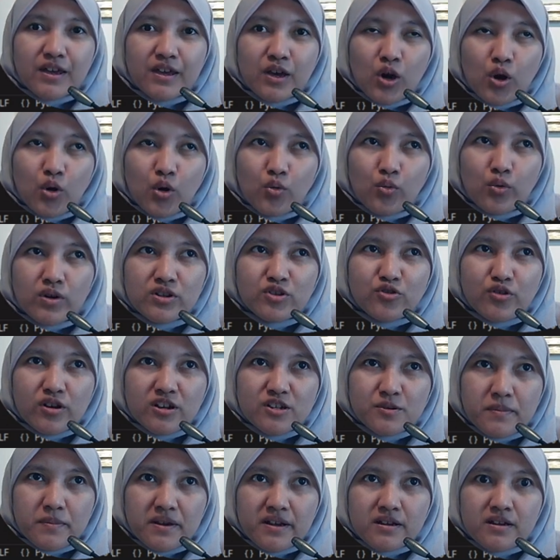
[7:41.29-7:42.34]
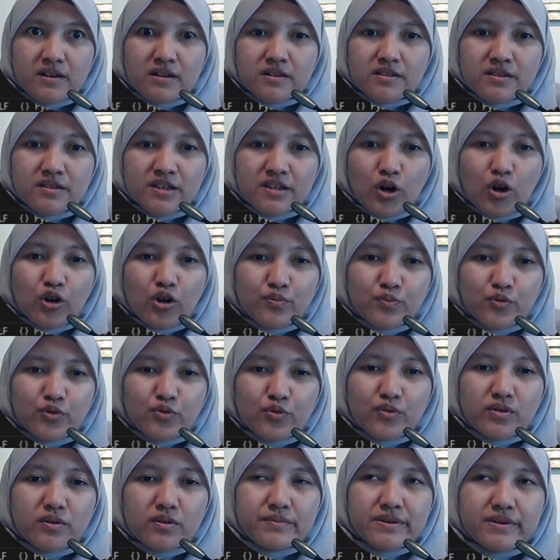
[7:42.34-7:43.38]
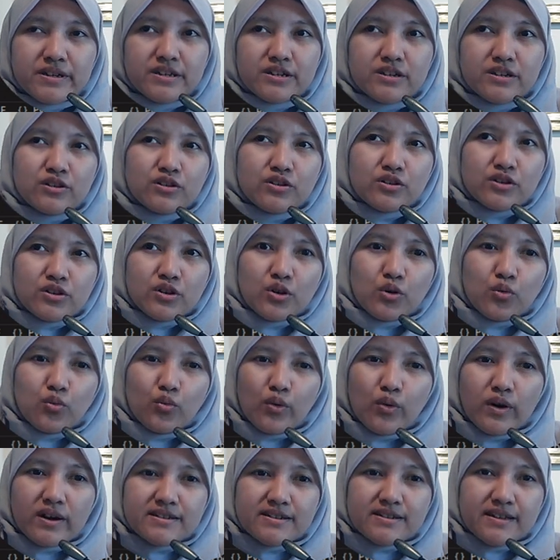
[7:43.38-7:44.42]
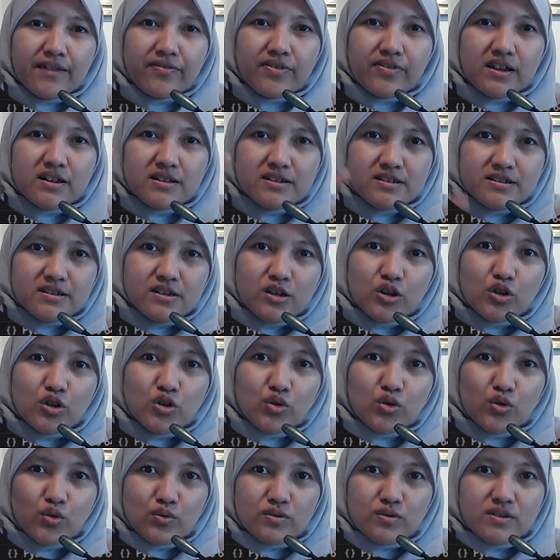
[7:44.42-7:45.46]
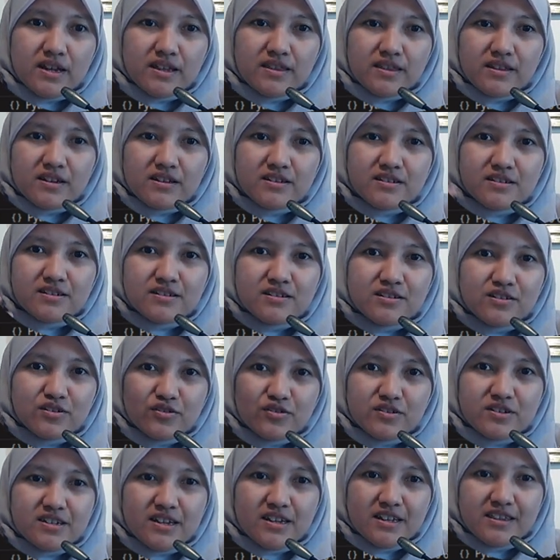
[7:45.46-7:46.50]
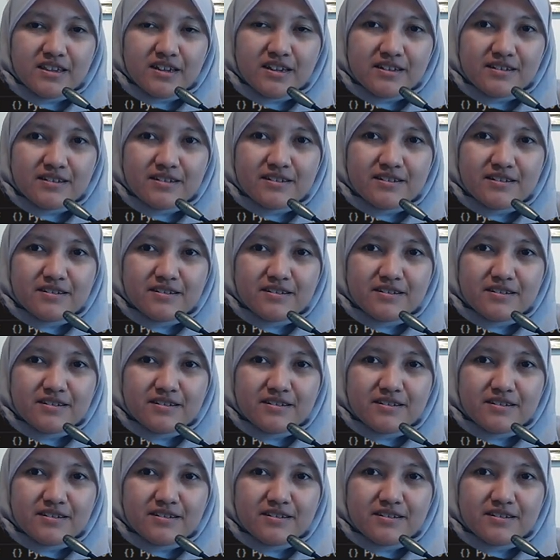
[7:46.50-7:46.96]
What you expect the output will be 1 sentence, 2 sentence, 3 sentence,